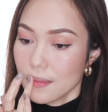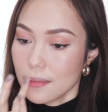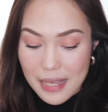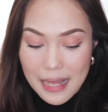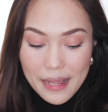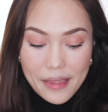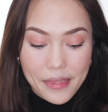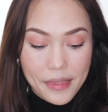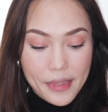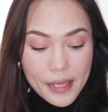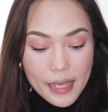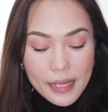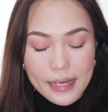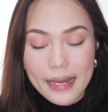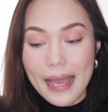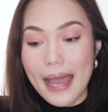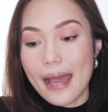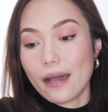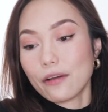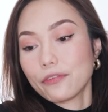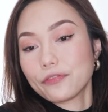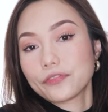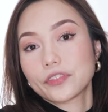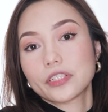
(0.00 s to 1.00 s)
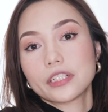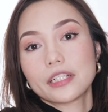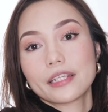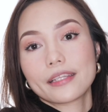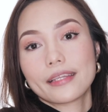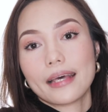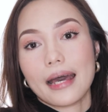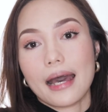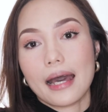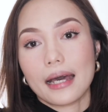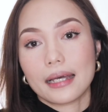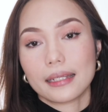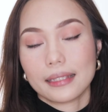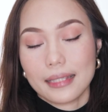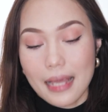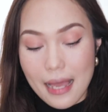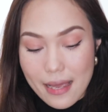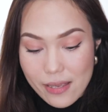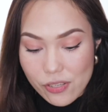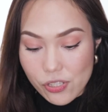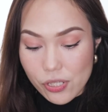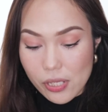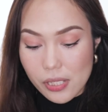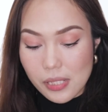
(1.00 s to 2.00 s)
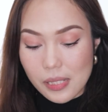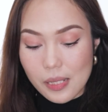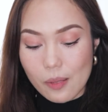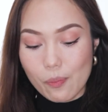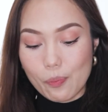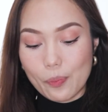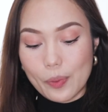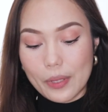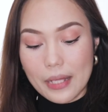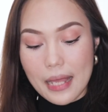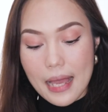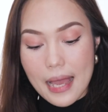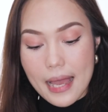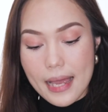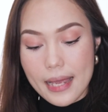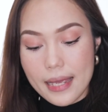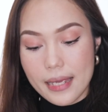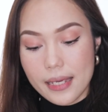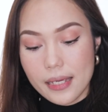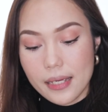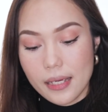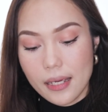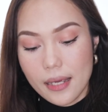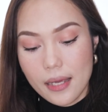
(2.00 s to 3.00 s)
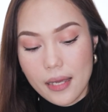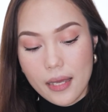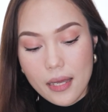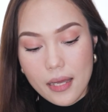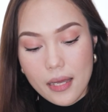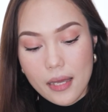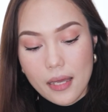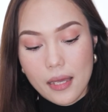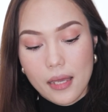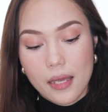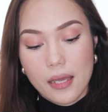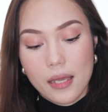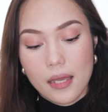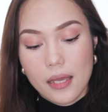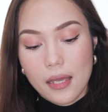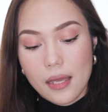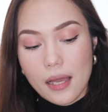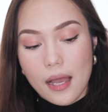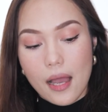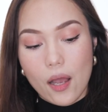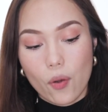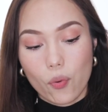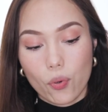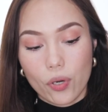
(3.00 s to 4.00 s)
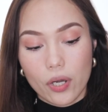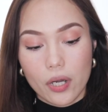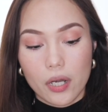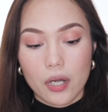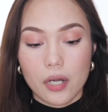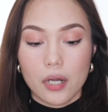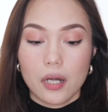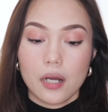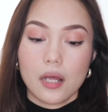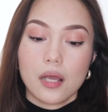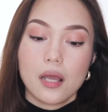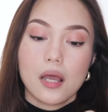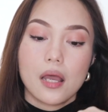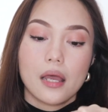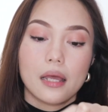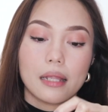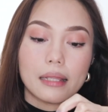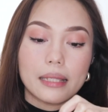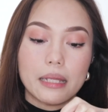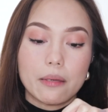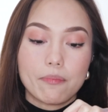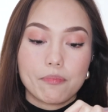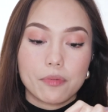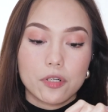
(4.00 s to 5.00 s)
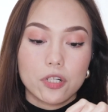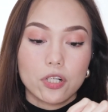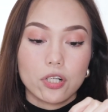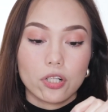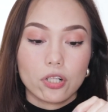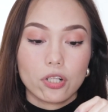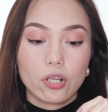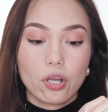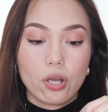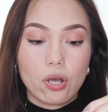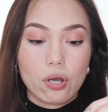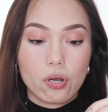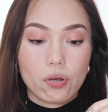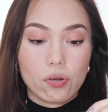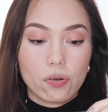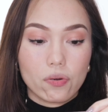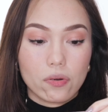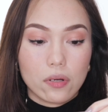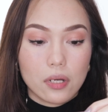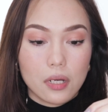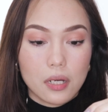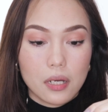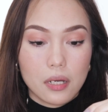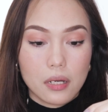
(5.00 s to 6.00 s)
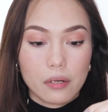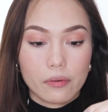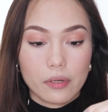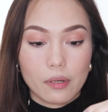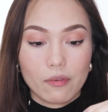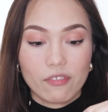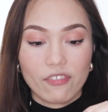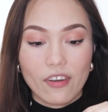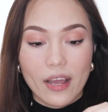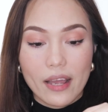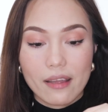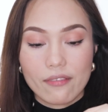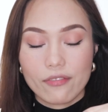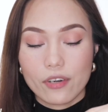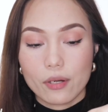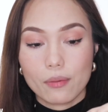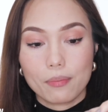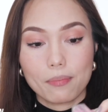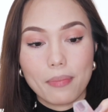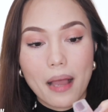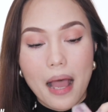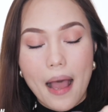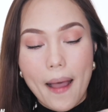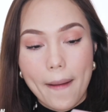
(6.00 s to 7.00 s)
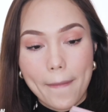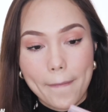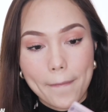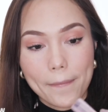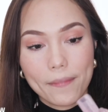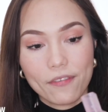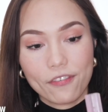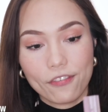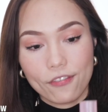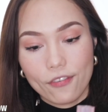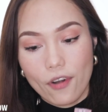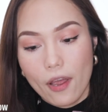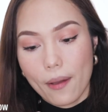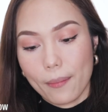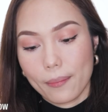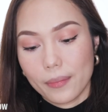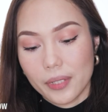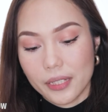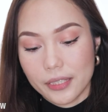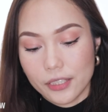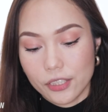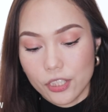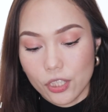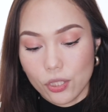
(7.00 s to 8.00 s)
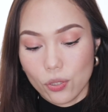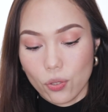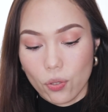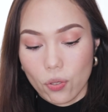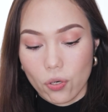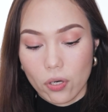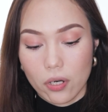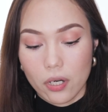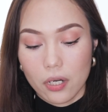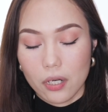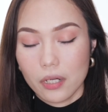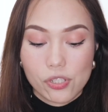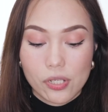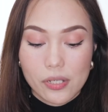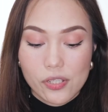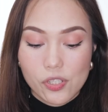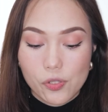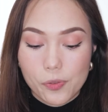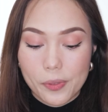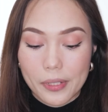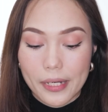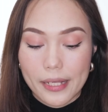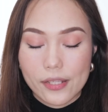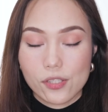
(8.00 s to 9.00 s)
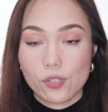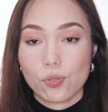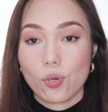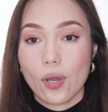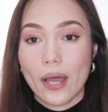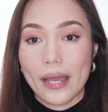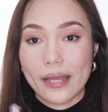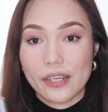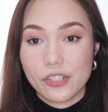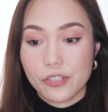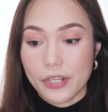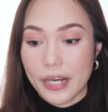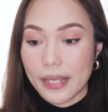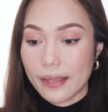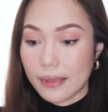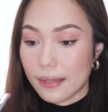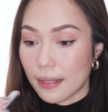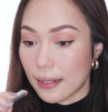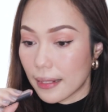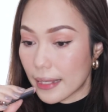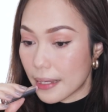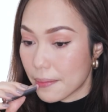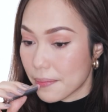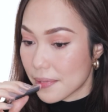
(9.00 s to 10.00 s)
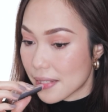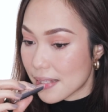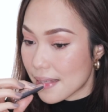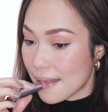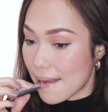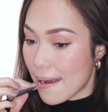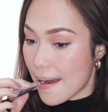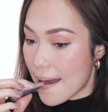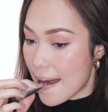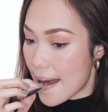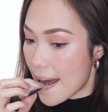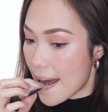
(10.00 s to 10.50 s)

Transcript: And then after that, I just apply our Lip Glow Reviver Balm from Dior, just really to hydrate the lips.